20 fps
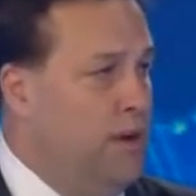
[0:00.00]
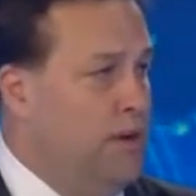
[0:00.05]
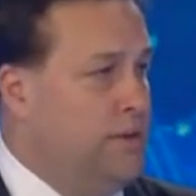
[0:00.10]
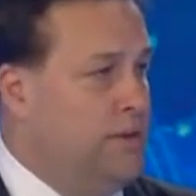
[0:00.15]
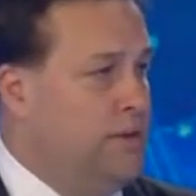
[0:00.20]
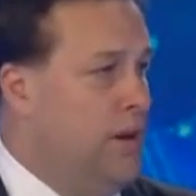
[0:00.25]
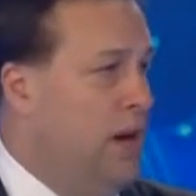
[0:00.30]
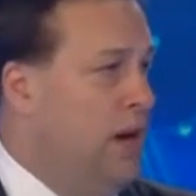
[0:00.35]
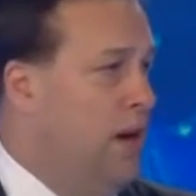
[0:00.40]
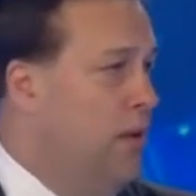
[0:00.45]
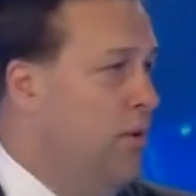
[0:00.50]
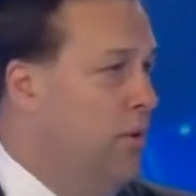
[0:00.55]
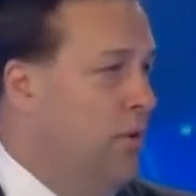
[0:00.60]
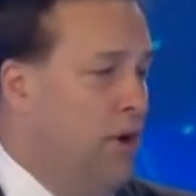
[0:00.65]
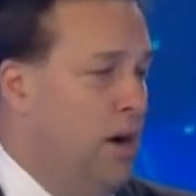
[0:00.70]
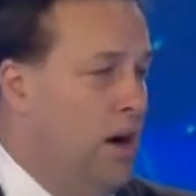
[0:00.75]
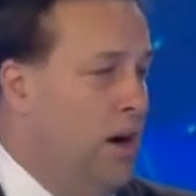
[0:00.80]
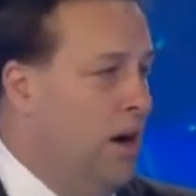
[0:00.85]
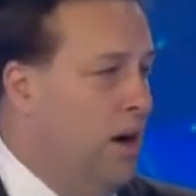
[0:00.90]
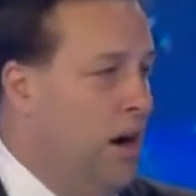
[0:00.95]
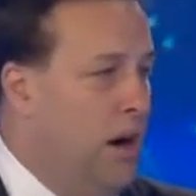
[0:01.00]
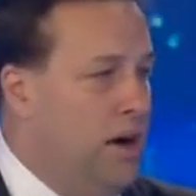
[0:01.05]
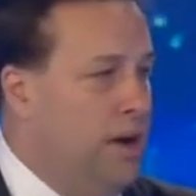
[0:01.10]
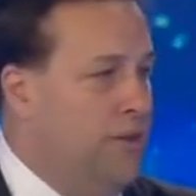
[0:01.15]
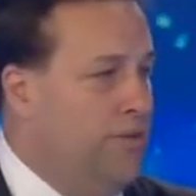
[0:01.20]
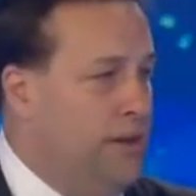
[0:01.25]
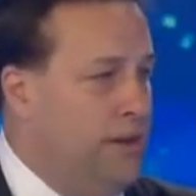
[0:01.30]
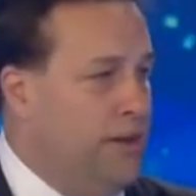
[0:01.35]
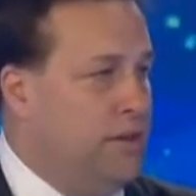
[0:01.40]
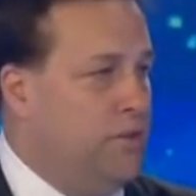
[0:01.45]
So I, I
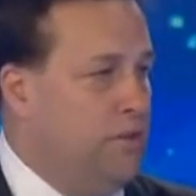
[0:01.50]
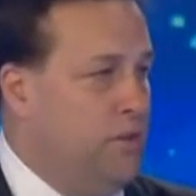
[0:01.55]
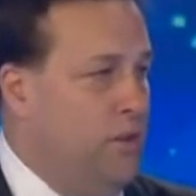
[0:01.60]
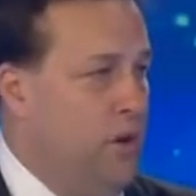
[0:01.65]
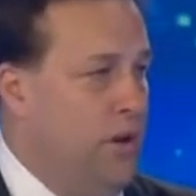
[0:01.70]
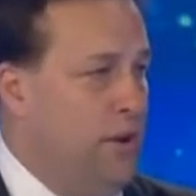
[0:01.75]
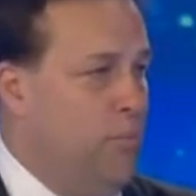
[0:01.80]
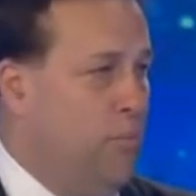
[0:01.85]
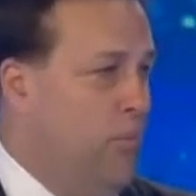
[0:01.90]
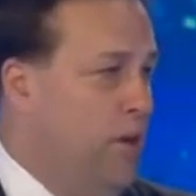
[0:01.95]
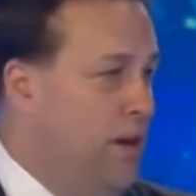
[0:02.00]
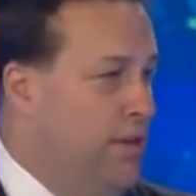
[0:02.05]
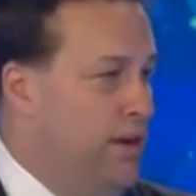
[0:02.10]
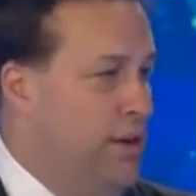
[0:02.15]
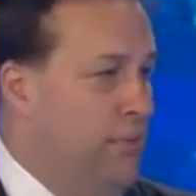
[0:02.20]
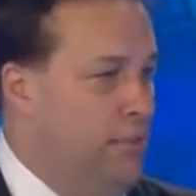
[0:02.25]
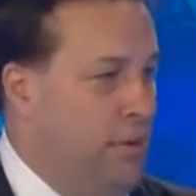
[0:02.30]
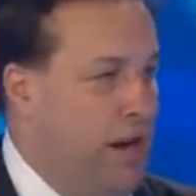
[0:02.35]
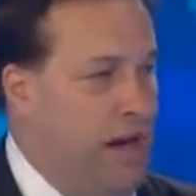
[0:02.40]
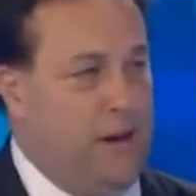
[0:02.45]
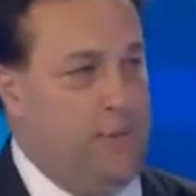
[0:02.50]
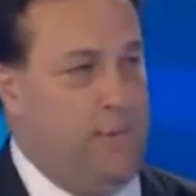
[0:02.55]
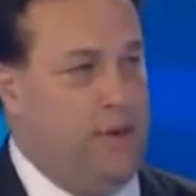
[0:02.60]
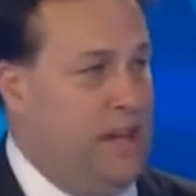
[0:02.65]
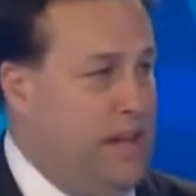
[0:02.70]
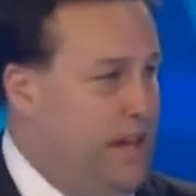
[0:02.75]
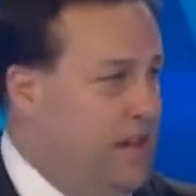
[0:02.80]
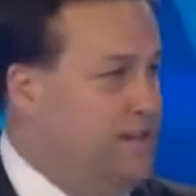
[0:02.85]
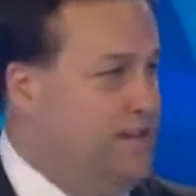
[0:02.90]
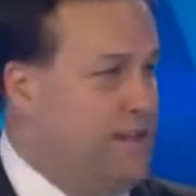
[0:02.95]
don't think not whether
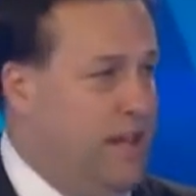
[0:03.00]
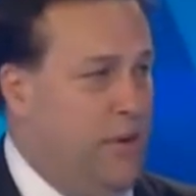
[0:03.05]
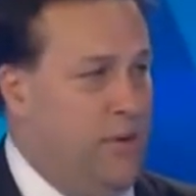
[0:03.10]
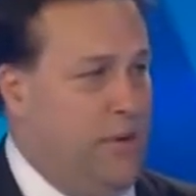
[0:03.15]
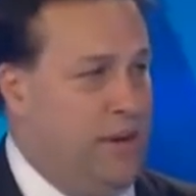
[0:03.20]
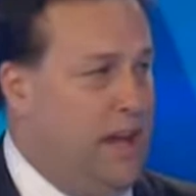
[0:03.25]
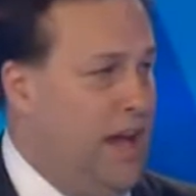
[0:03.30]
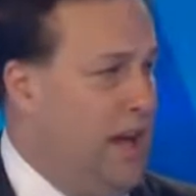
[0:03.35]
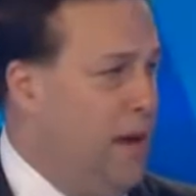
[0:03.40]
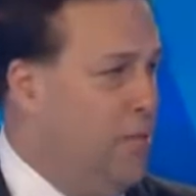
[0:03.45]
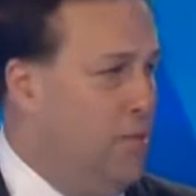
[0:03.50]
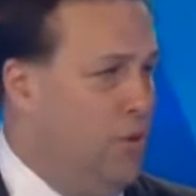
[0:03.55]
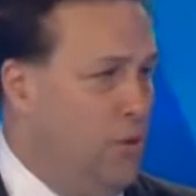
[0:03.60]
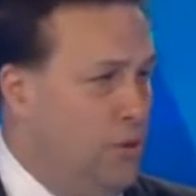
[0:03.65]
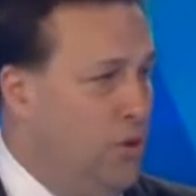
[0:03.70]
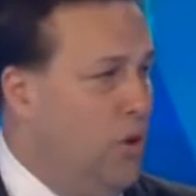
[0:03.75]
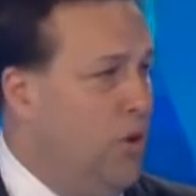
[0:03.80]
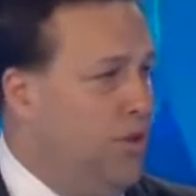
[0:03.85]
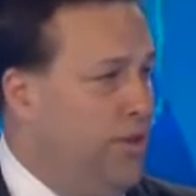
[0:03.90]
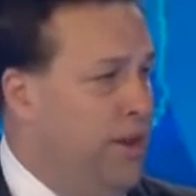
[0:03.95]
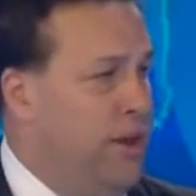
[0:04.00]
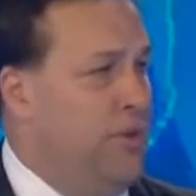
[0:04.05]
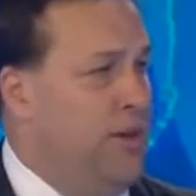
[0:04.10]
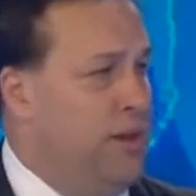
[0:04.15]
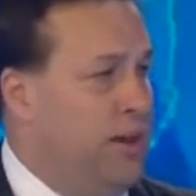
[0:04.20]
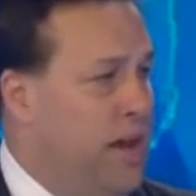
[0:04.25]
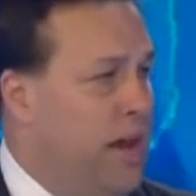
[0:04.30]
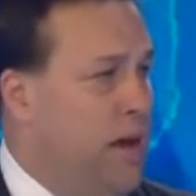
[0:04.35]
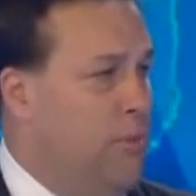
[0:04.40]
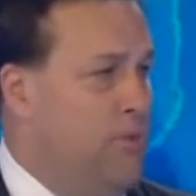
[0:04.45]
Barnaby is there in Canberra or not there
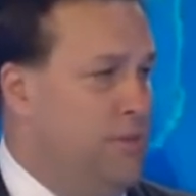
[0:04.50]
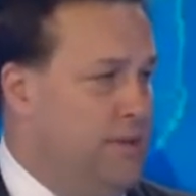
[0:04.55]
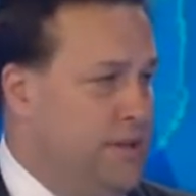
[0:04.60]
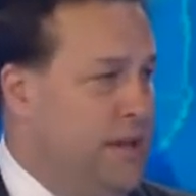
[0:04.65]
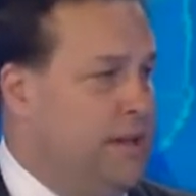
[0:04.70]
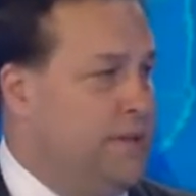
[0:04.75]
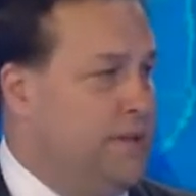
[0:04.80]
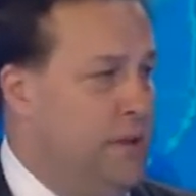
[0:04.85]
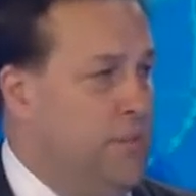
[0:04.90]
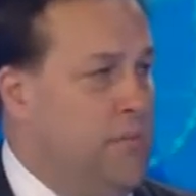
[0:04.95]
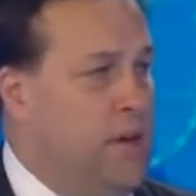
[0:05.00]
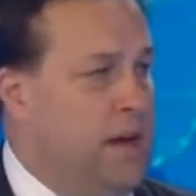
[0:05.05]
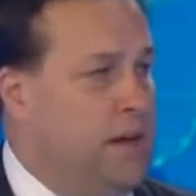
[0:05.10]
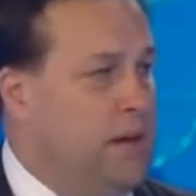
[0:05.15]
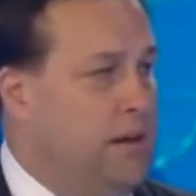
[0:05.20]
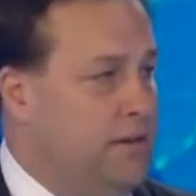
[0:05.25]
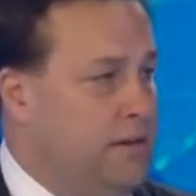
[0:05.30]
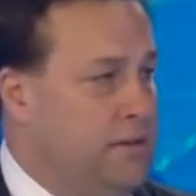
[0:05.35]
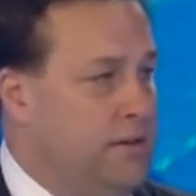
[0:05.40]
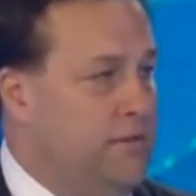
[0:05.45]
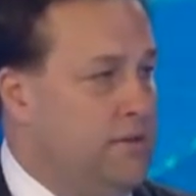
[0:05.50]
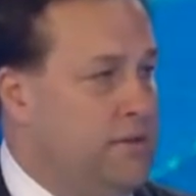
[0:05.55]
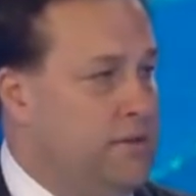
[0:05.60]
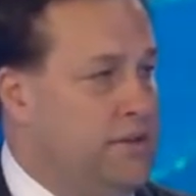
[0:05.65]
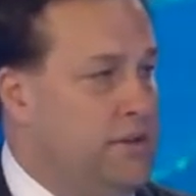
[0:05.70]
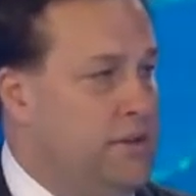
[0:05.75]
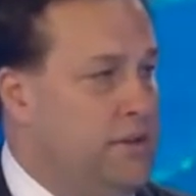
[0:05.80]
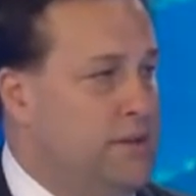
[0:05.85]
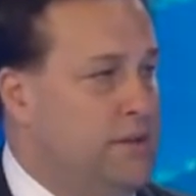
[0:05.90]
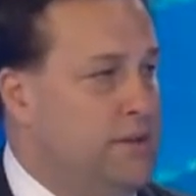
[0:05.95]
in Canberra is actually making a
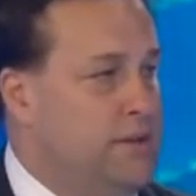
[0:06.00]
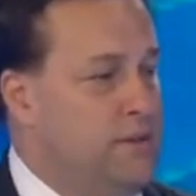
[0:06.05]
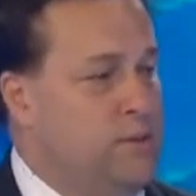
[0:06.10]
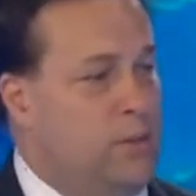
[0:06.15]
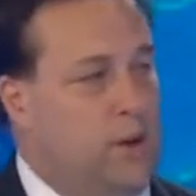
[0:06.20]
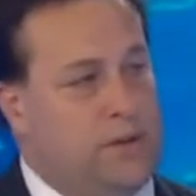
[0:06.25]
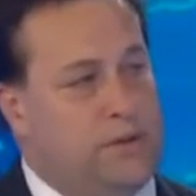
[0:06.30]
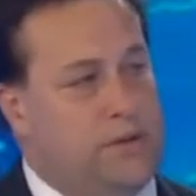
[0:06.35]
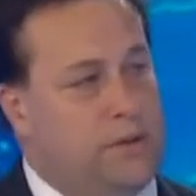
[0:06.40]
difference. But the, the point